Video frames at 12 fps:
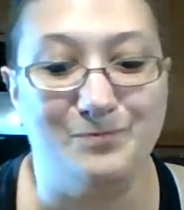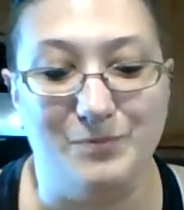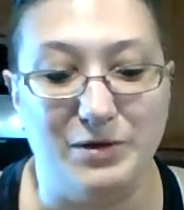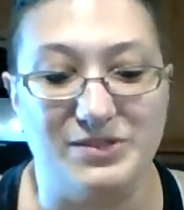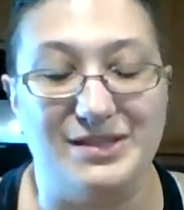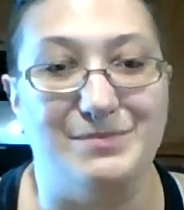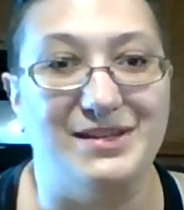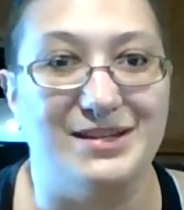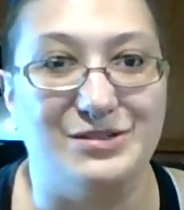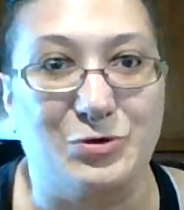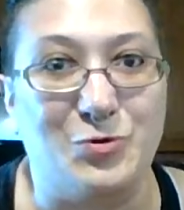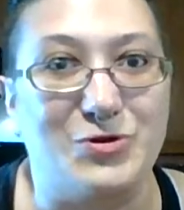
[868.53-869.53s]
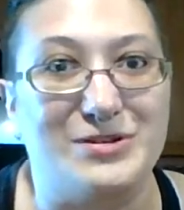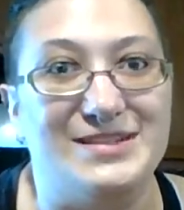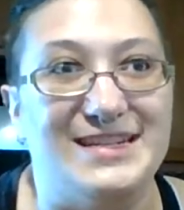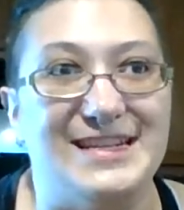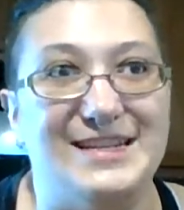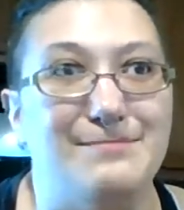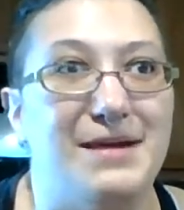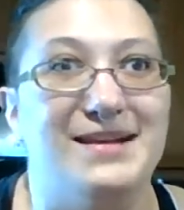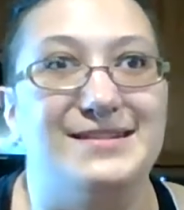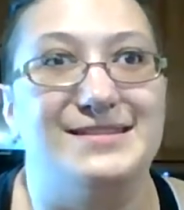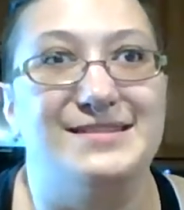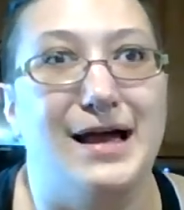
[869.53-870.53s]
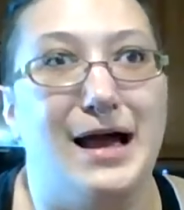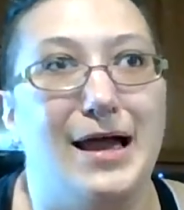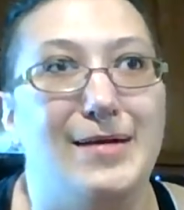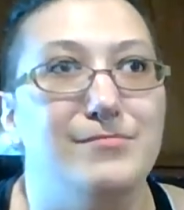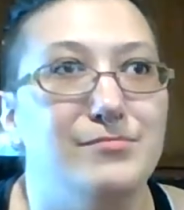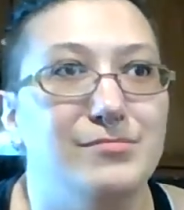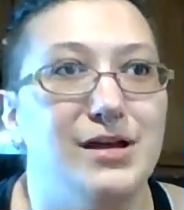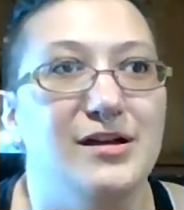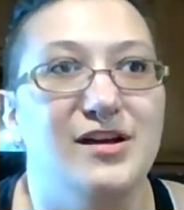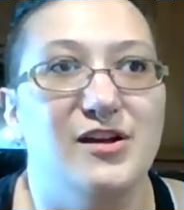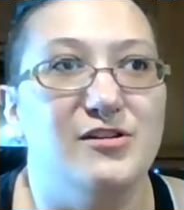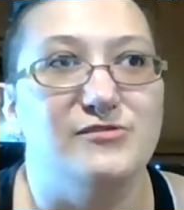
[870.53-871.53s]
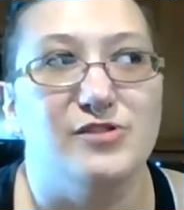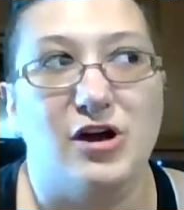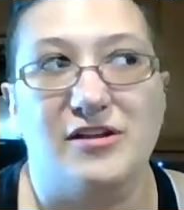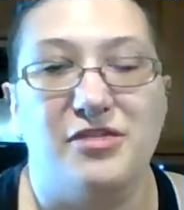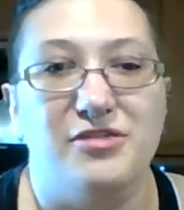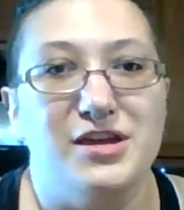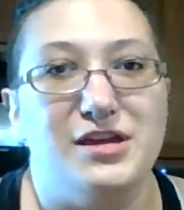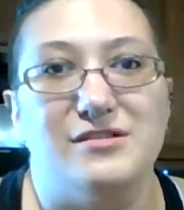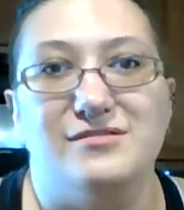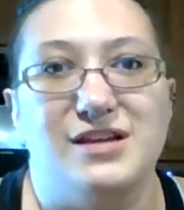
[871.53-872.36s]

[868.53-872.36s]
mostly because quarantine makes time not a thing.